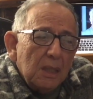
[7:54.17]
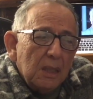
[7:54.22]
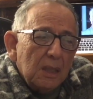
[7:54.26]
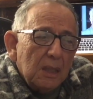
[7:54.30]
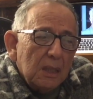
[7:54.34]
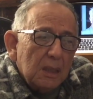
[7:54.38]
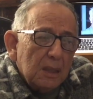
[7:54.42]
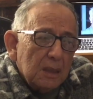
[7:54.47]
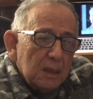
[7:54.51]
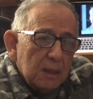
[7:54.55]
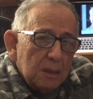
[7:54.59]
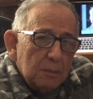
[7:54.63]

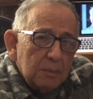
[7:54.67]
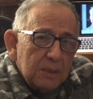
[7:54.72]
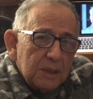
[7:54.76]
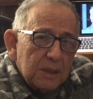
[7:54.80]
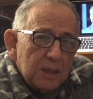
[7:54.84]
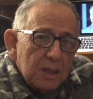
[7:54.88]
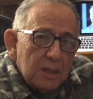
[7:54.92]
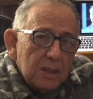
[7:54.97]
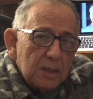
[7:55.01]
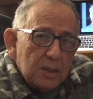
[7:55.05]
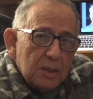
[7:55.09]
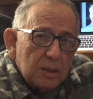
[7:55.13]
uh,
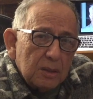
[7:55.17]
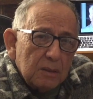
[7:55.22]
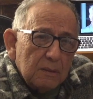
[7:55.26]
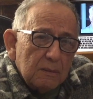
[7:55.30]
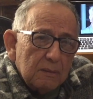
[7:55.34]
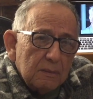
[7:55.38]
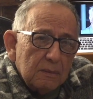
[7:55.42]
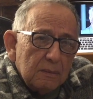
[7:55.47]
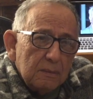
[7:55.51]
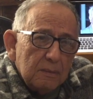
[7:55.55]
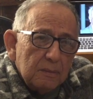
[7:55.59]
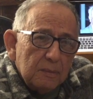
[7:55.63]

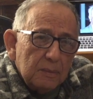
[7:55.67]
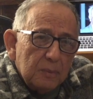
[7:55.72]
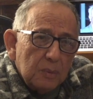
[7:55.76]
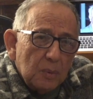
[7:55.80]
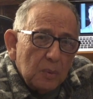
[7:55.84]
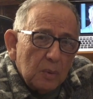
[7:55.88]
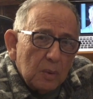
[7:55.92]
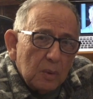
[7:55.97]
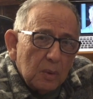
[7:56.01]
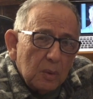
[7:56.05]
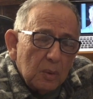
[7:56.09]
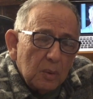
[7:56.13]
limitation
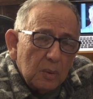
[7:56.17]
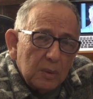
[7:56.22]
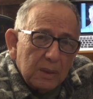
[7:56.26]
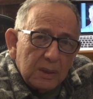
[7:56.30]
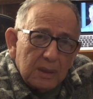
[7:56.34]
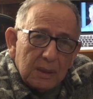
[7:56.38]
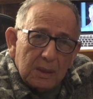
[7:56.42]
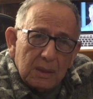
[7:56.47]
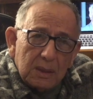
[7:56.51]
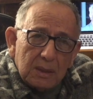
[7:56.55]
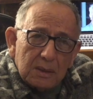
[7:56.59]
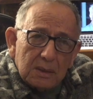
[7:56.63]
for
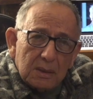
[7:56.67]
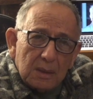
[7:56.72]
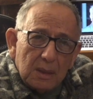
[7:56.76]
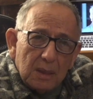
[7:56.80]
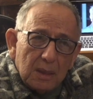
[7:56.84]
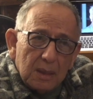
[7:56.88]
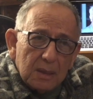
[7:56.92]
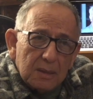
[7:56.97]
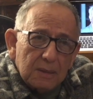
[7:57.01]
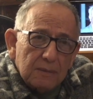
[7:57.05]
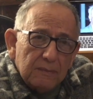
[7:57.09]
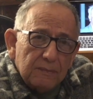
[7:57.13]
holding it as
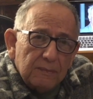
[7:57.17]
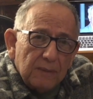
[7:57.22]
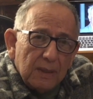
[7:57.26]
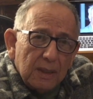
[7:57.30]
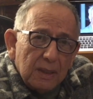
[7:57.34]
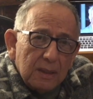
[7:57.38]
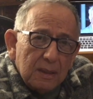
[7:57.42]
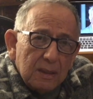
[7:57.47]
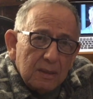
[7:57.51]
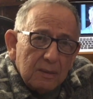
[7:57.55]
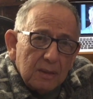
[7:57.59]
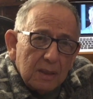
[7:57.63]

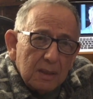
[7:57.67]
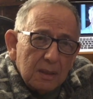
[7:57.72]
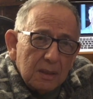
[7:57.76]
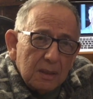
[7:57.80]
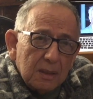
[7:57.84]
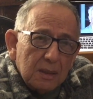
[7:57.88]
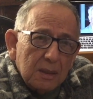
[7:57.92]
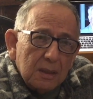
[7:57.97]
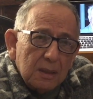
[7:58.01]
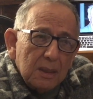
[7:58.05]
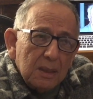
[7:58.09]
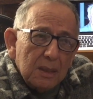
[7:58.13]
classified, and
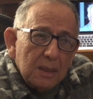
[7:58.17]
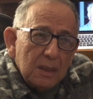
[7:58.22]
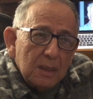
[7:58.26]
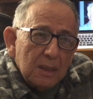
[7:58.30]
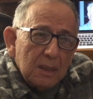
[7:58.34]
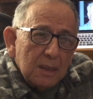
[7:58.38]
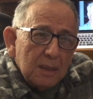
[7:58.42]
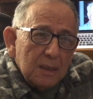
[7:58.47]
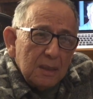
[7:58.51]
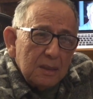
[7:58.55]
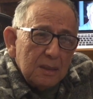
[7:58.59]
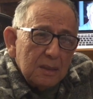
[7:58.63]
they
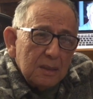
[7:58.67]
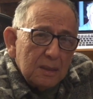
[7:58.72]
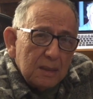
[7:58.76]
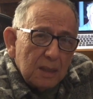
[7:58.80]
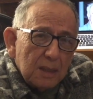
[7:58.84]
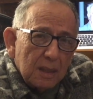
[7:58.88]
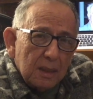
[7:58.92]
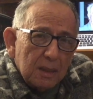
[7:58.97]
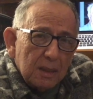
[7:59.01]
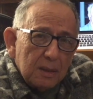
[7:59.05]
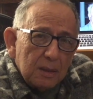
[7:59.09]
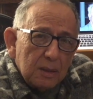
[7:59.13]

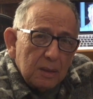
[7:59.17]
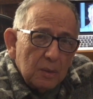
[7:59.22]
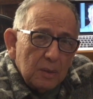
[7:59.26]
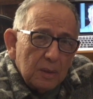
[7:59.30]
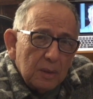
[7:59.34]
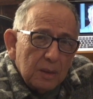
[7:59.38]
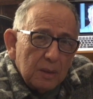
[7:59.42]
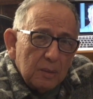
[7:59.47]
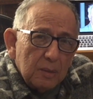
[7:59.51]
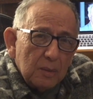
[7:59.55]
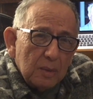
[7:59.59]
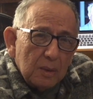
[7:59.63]
decided to go
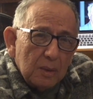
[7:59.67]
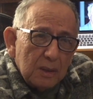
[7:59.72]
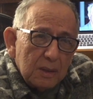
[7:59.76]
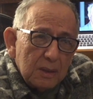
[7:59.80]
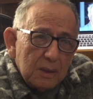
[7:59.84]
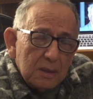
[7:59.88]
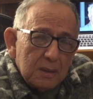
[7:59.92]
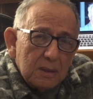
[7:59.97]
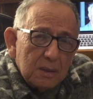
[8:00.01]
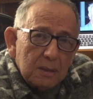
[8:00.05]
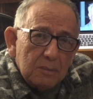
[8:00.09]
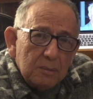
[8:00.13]
ahead and
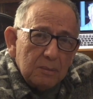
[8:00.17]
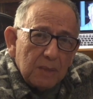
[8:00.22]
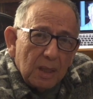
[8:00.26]
release some